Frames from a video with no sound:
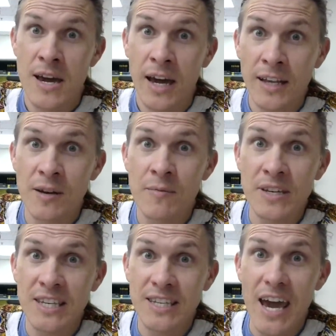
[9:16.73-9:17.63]
It's a
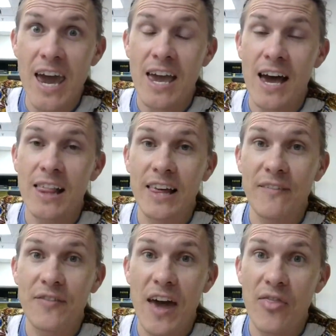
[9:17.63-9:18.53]
mistake. I
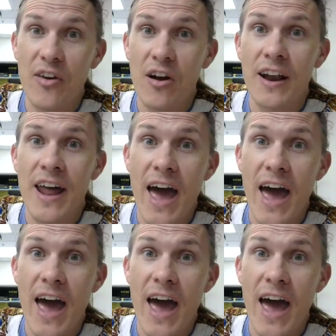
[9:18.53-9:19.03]
left that there on